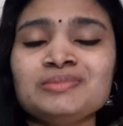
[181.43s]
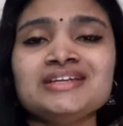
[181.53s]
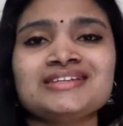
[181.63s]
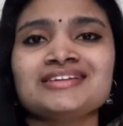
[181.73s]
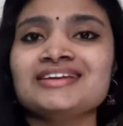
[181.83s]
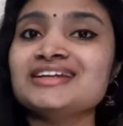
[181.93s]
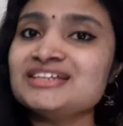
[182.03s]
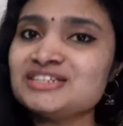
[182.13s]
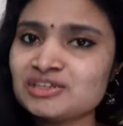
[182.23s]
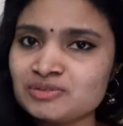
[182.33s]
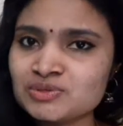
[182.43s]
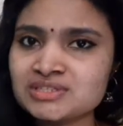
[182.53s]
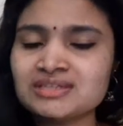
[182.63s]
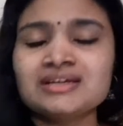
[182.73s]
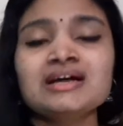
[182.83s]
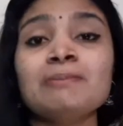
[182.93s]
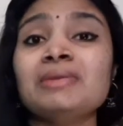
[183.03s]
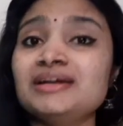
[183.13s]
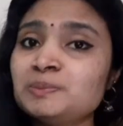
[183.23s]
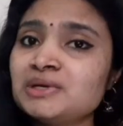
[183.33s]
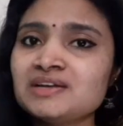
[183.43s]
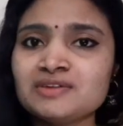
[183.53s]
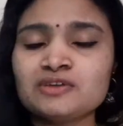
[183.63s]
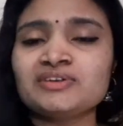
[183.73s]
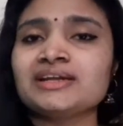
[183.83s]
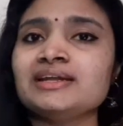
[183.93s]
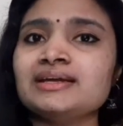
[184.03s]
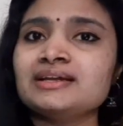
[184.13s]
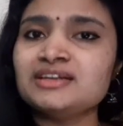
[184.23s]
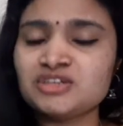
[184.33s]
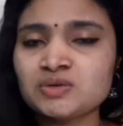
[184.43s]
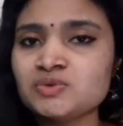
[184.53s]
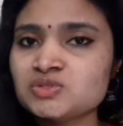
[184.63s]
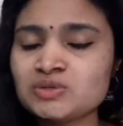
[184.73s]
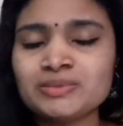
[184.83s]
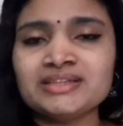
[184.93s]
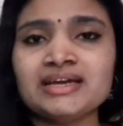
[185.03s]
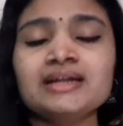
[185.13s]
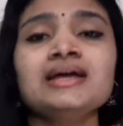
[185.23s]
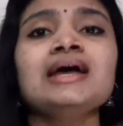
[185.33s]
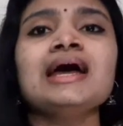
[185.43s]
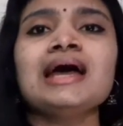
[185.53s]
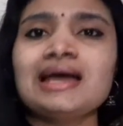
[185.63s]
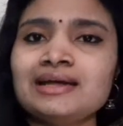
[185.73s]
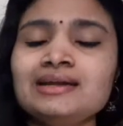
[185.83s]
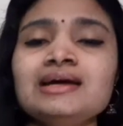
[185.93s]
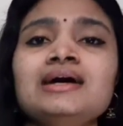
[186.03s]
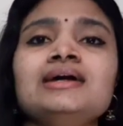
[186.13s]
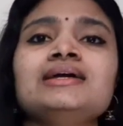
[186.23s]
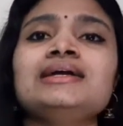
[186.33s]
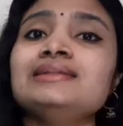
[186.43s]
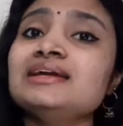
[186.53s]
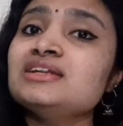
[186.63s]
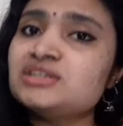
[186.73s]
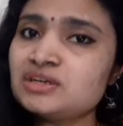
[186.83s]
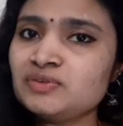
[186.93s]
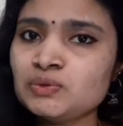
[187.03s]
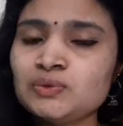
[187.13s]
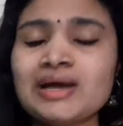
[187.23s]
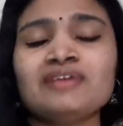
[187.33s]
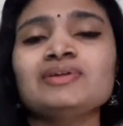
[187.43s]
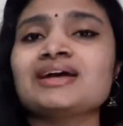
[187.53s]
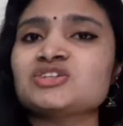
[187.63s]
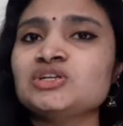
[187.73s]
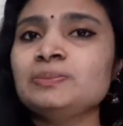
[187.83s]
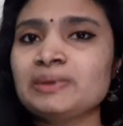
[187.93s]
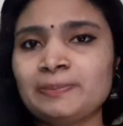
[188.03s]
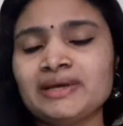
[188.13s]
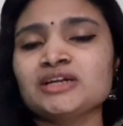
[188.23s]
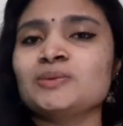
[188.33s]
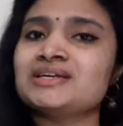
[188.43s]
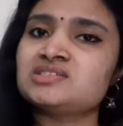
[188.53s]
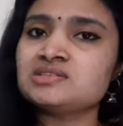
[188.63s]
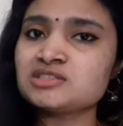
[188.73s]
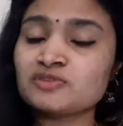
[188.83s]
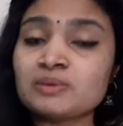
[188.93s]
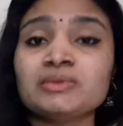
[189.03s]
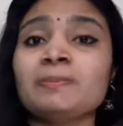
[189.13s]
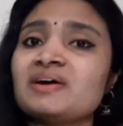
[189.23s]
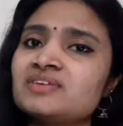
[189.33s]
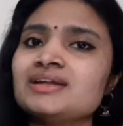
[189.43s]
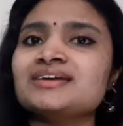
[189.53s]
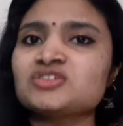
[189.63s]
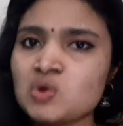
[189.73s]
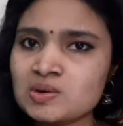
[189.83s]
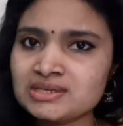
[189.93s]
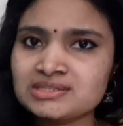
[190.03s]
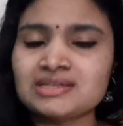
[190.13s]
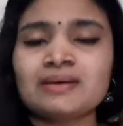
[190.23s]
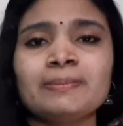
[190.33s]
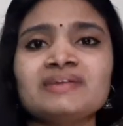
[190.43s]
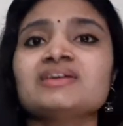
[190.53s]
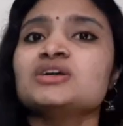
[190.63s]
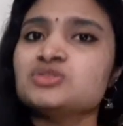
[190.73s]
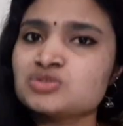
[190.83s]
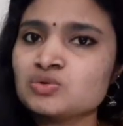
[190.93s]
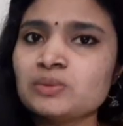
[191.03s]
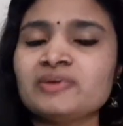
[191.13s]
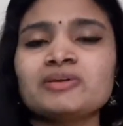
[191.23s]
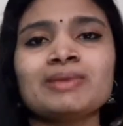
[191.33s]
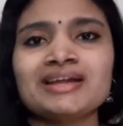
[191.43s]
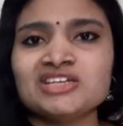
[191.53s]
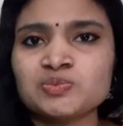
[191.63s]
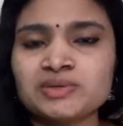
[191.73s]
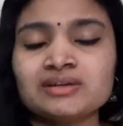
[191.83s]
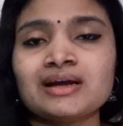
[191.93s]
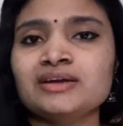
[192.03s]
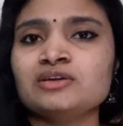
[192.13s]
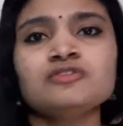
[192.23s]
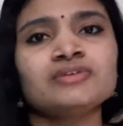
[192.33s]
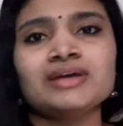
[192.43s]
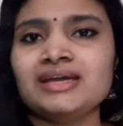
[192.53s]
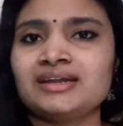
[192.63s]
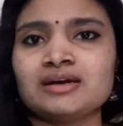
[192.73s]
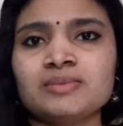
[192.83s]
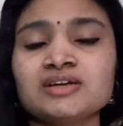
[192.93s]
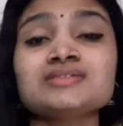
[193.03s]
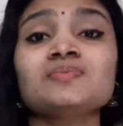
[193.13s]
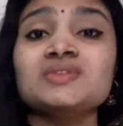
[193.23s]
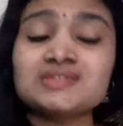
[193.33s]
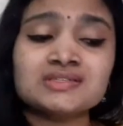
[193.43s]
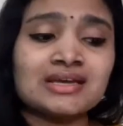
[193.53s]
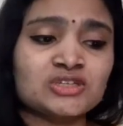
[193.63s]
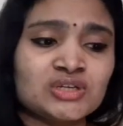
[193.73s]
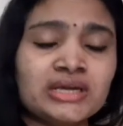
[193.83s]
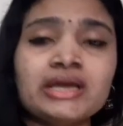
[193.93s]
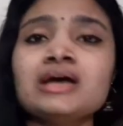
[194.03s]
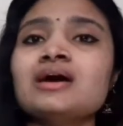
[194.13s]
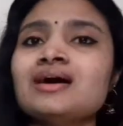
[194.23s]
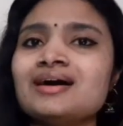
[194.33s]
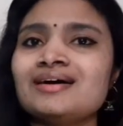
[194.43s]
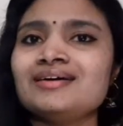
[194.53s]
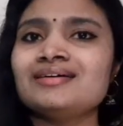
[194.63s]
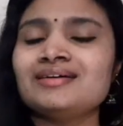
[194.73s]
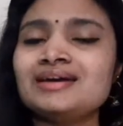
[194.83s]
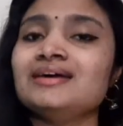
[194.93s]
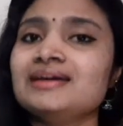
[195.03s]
be technical interviews, multiple level of technical interviews will be there. And in the interview, you have to actually prepare questions from the power electronics, power control, power management kind of area, because this is actually an